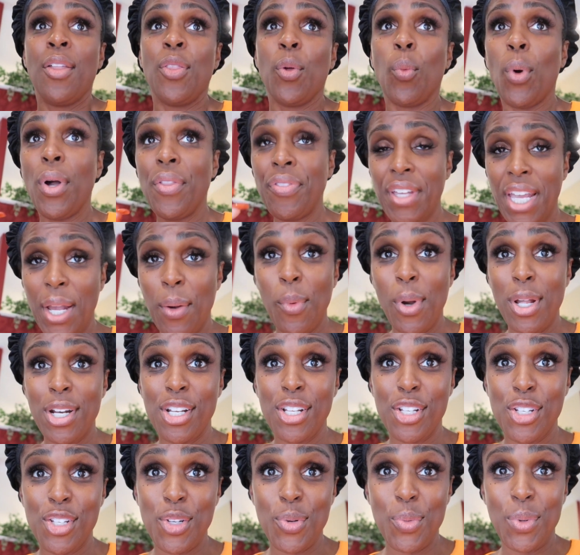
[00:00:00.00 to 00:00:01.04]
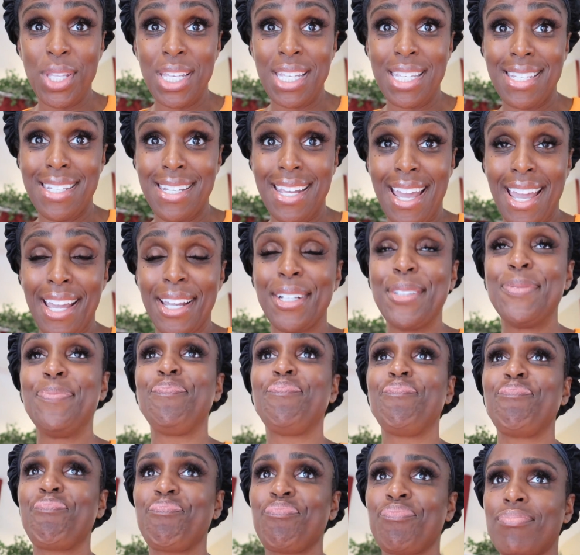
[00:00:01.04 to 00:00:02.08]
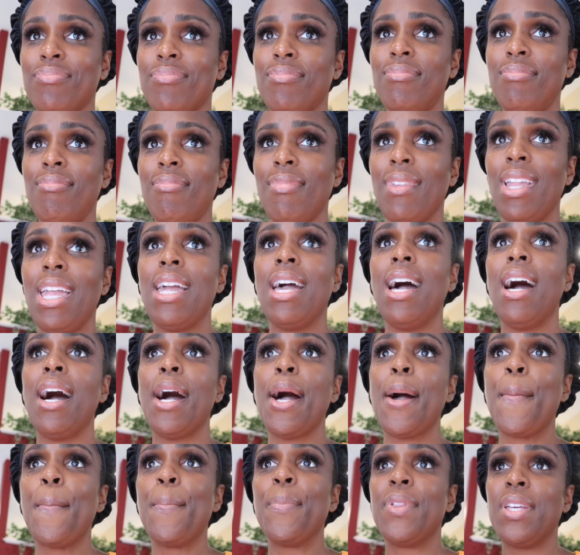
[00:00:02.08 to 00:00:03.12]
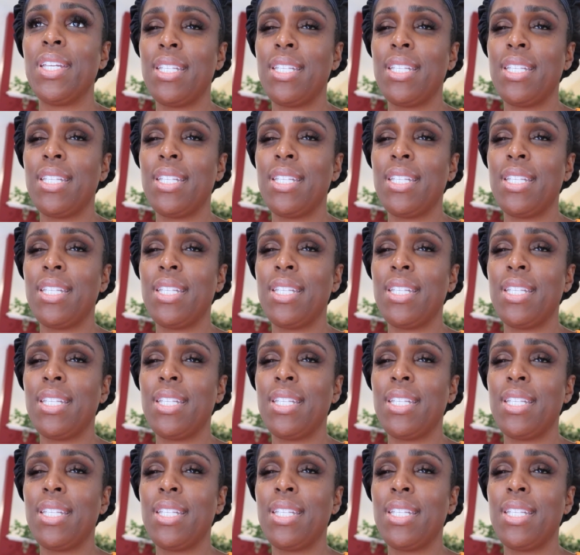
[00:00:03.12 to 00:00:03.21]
the one thing I wanted to do with this deck um,